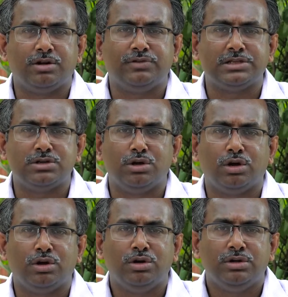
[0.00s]
rid of this
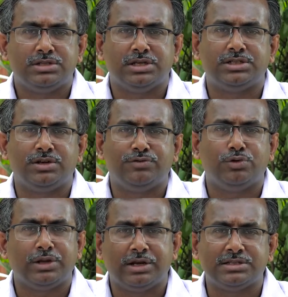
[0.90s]
law, section
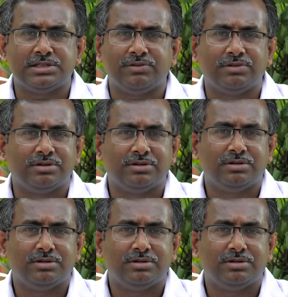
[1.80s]
497.